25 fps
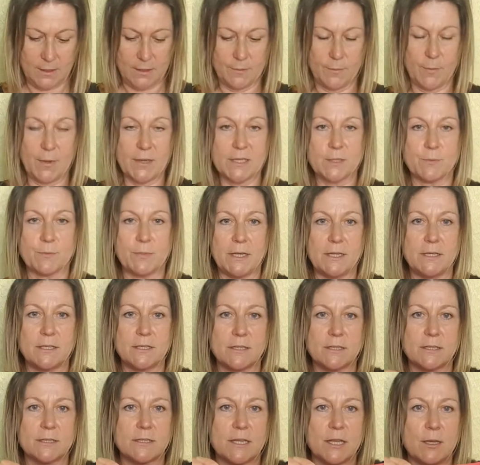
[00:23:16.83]
best place
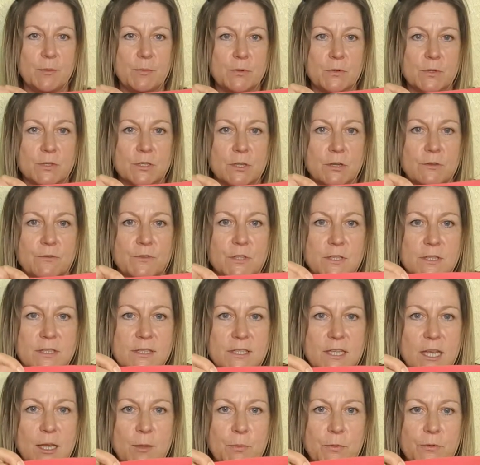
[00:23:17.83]
to staple. So I've just
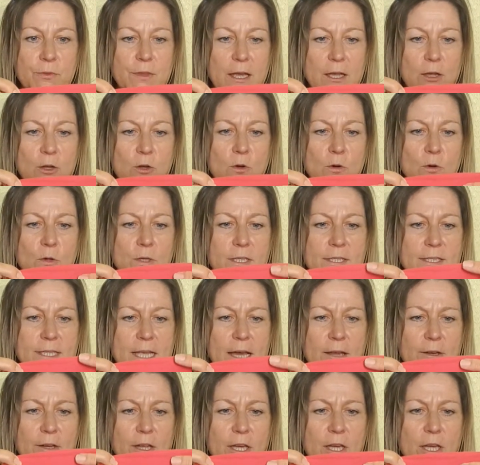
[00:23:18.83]
stapled that corner
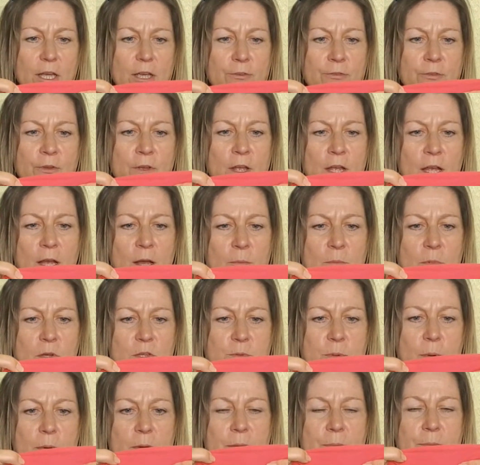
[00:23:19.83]
down, and I've
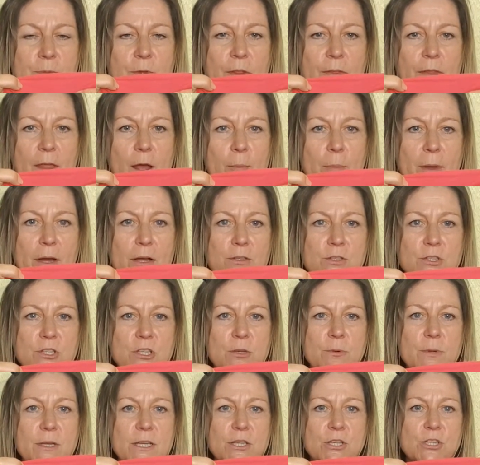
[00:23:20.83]
most probably done that about
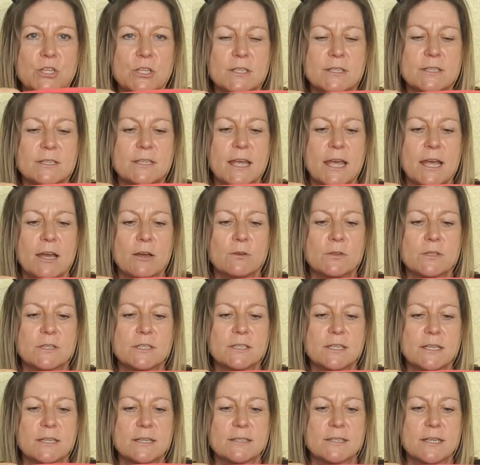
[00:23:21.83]
2 inches down,
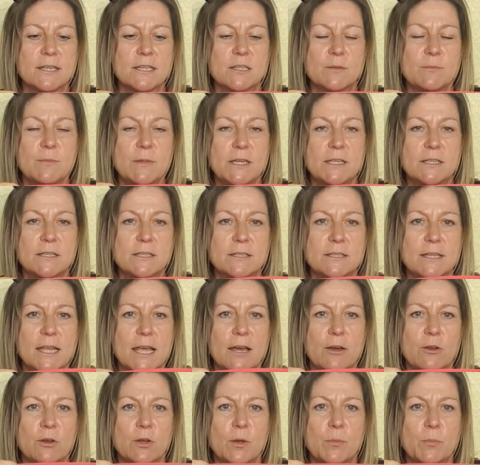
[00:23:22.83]
6 centimetres
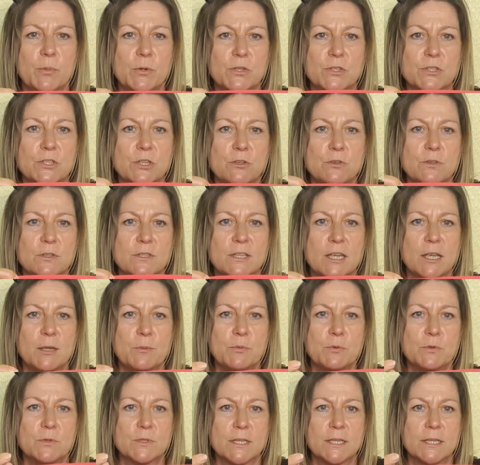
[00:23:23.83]
down, and put 2
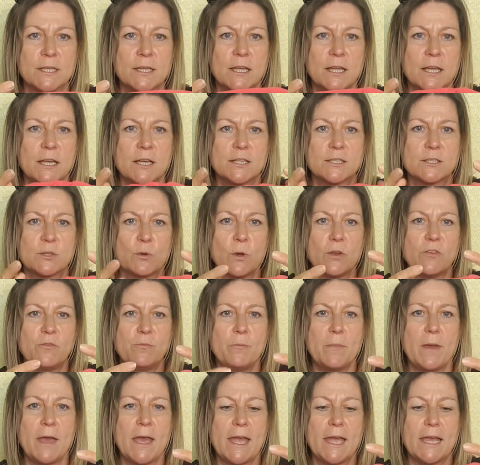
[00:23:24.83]
staples in. So I've
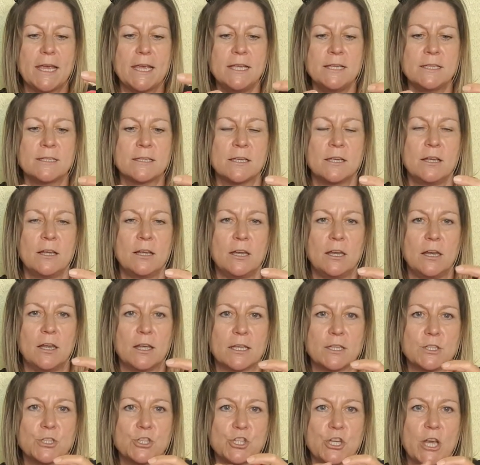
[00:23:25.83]
made
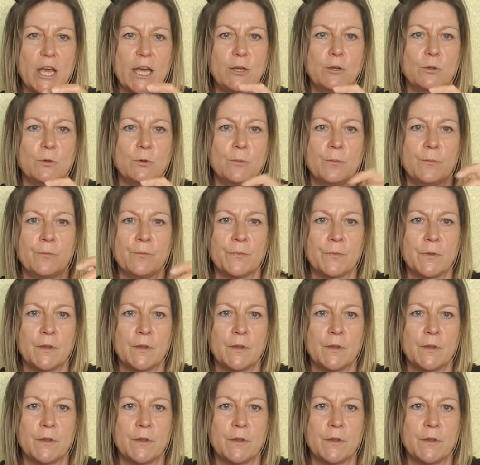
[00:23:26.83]
like a channel